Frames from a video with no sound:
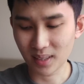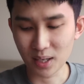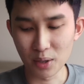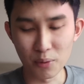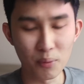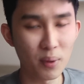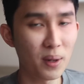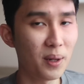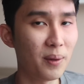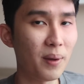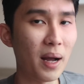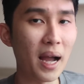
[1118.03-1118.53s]

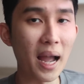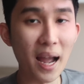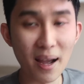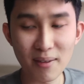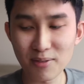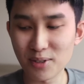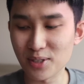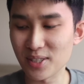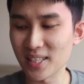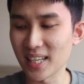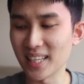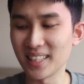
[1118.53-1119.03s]
well, I have
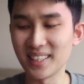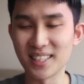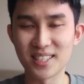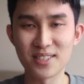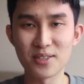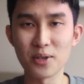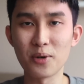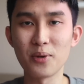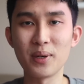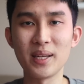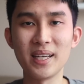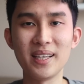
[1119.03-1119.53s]
to say the
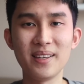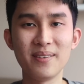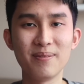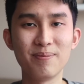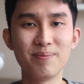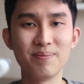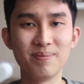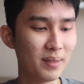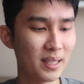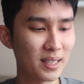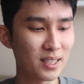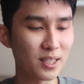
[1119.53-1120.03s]
Sony,
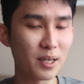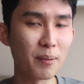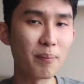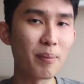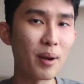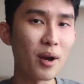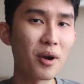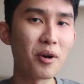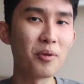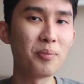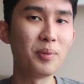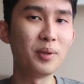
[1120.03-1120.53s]
it's
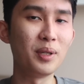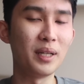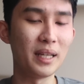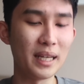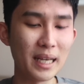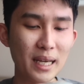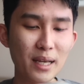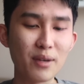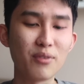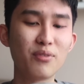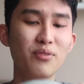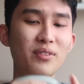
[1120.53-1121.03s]
comparable
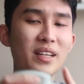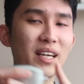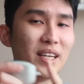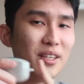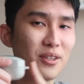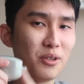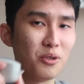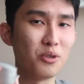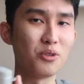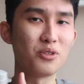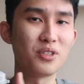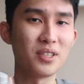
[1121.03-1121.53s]
if they
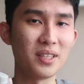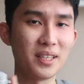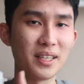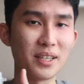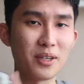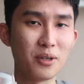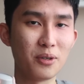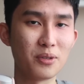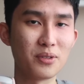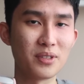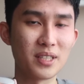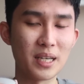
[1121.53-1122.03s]
use
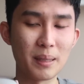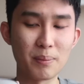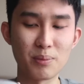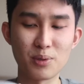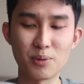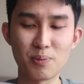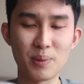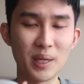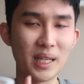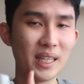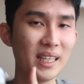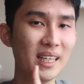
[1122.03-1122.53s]
silicone tips,
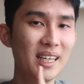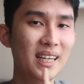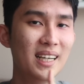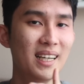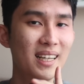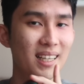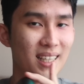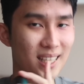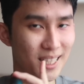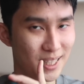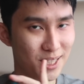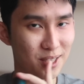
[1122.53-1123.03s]
but
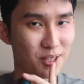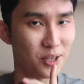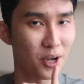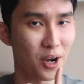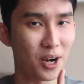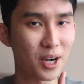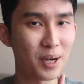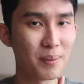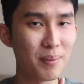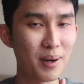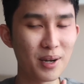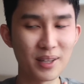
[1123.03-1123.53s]
let's
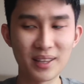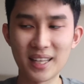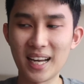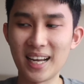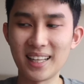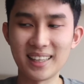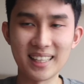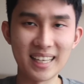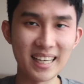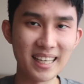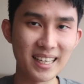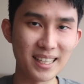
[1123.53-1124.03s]
talk about
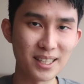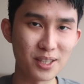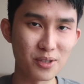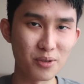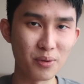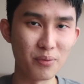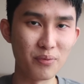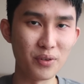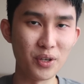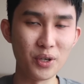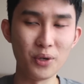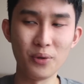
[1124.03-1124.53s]
that in its
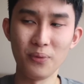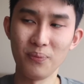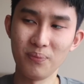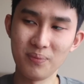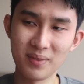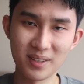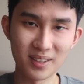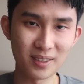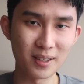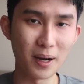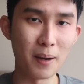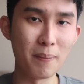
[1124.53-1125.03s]
review
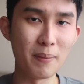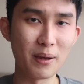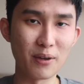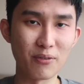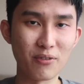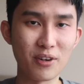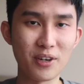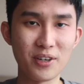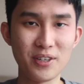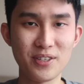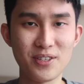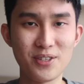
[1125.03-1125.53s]
coming
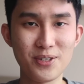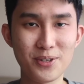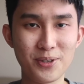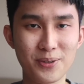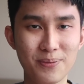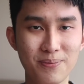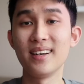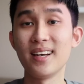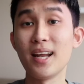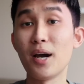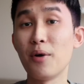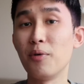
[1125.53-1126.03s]
very soon.
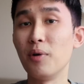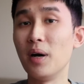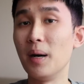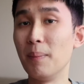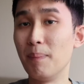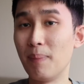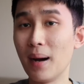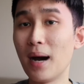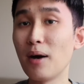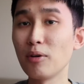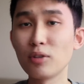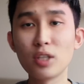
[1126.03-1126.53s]
Now
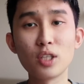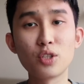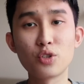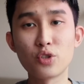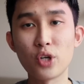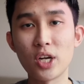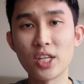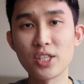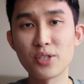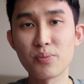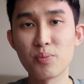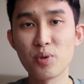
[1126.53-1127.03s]
about the
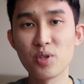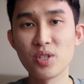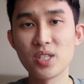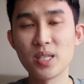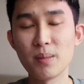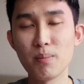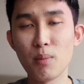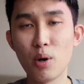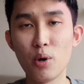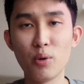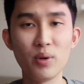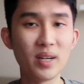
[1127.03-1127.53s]
transparency
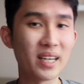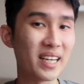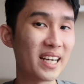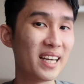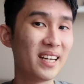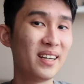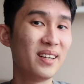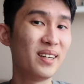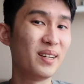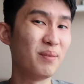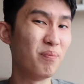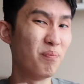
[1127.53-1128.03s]
mode,
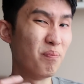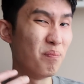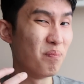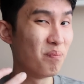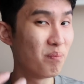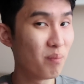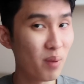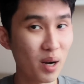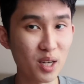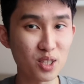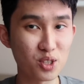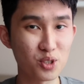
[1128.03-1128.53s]
again,
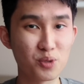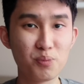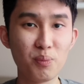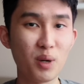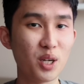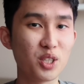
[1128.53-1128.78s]
much